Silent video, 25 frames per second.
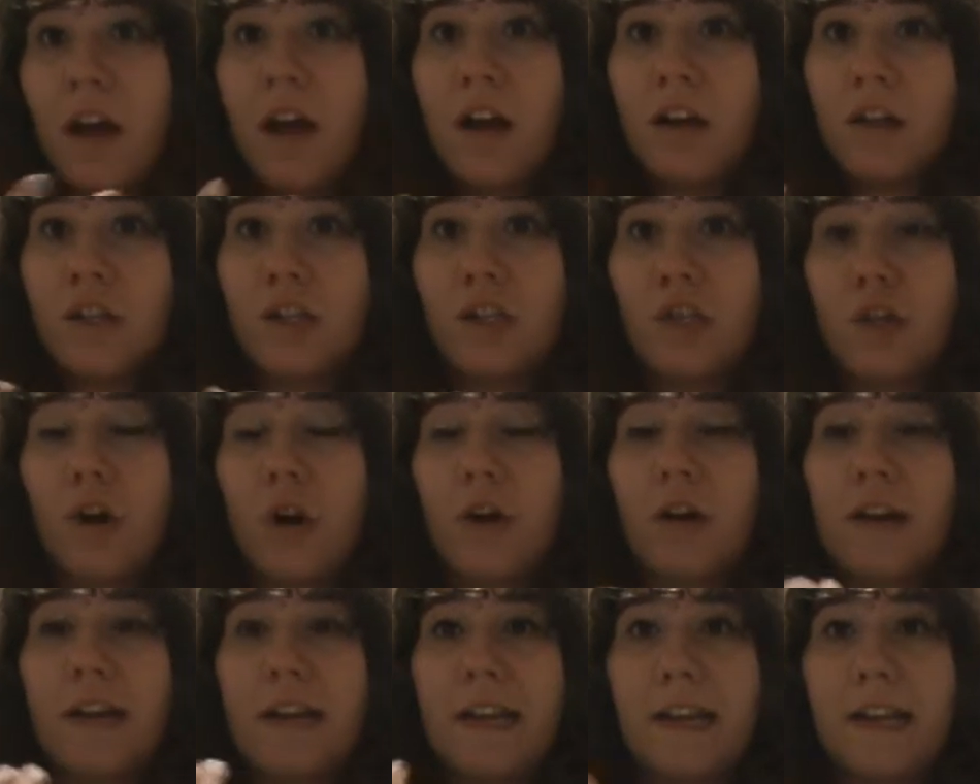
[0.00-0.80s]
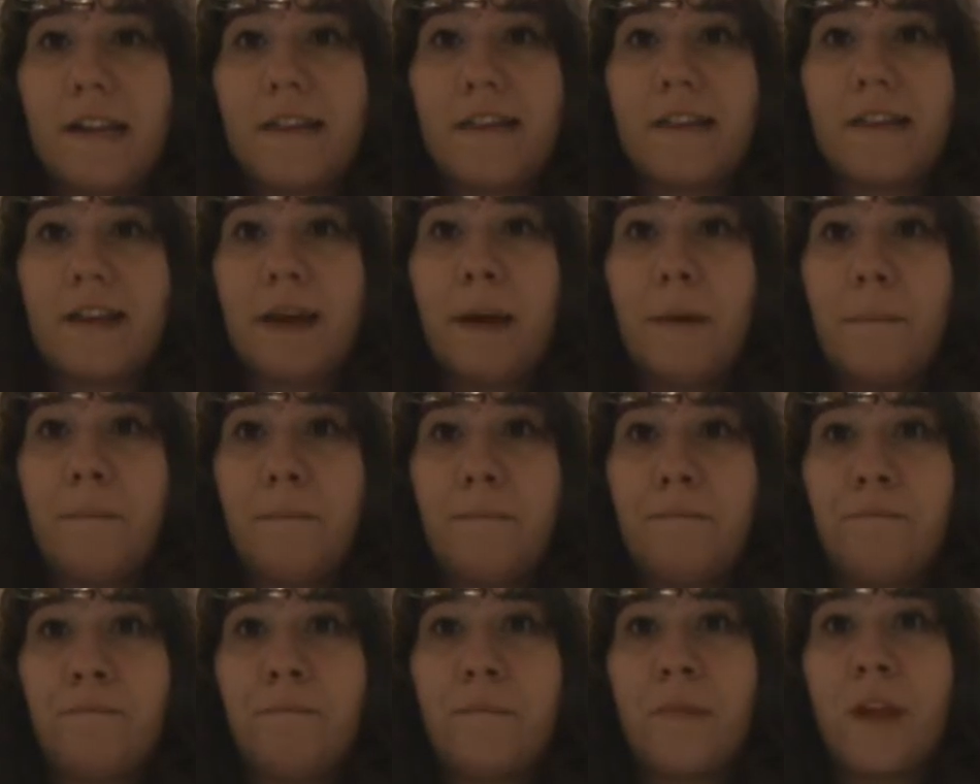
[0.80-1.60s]
song in
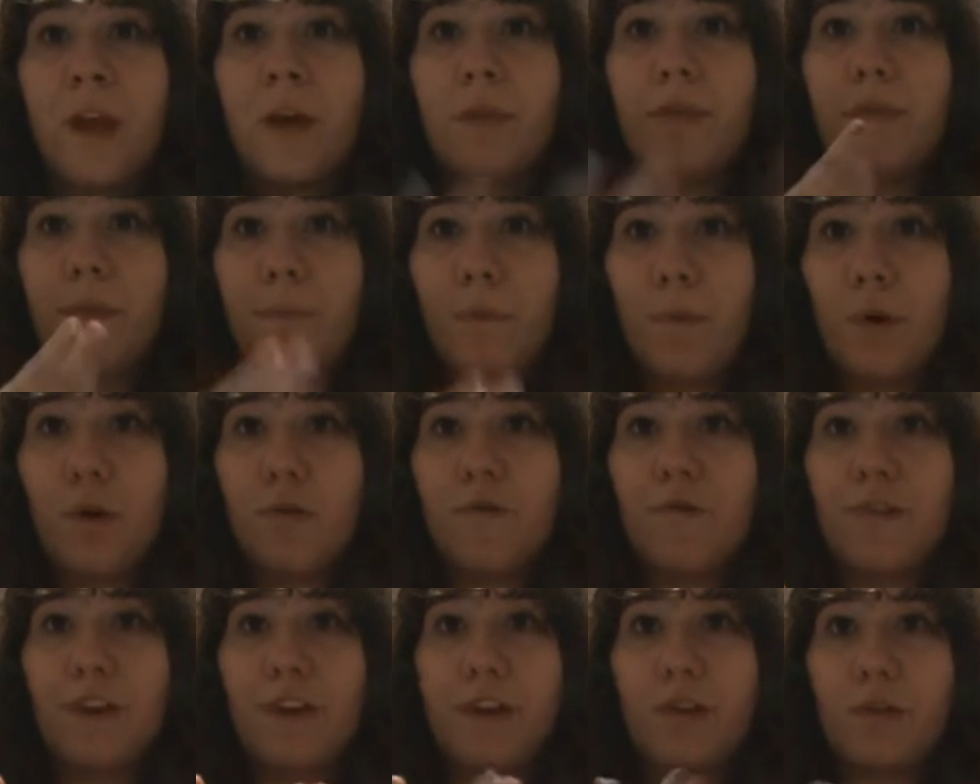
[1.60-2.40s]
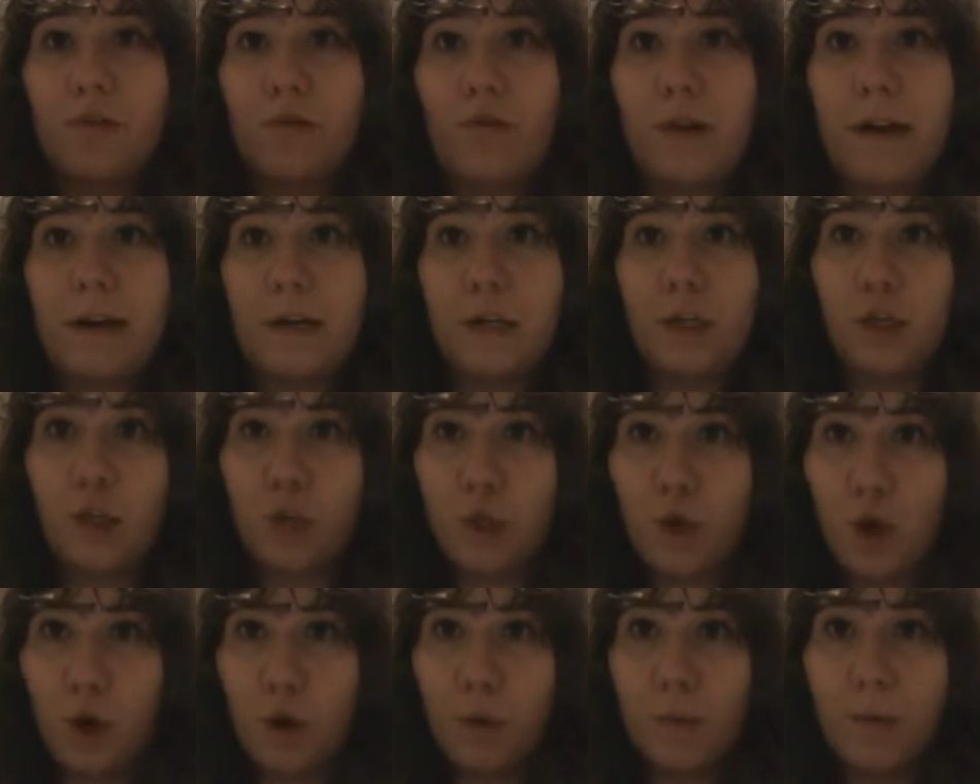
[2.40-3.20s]
the movie The Greatest
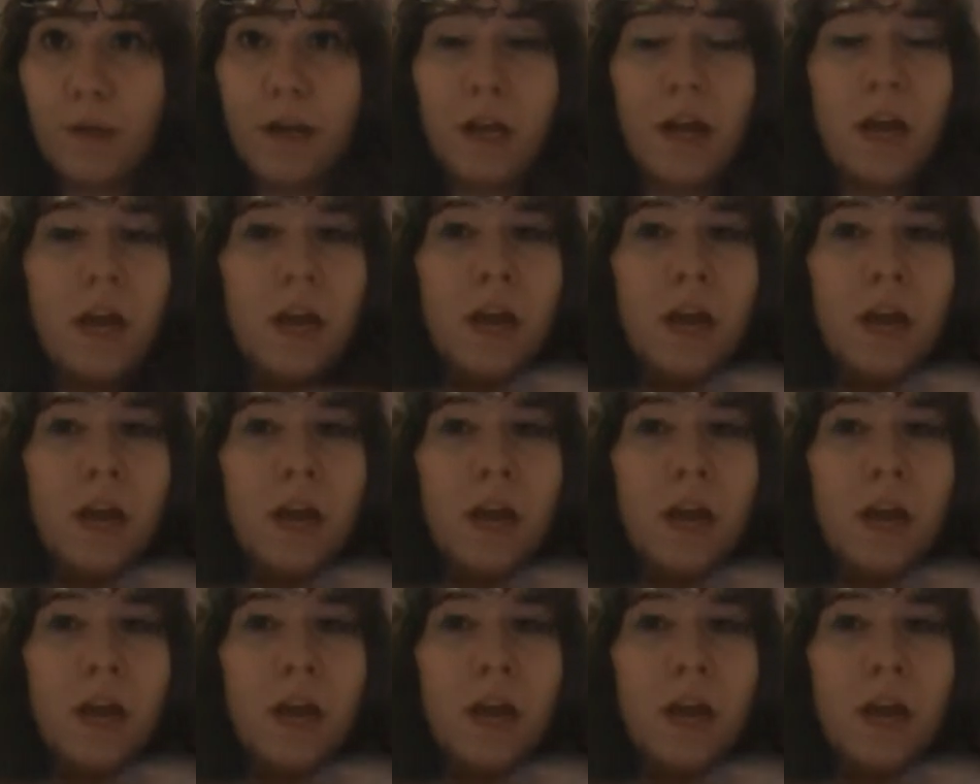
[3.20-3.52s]
Showman,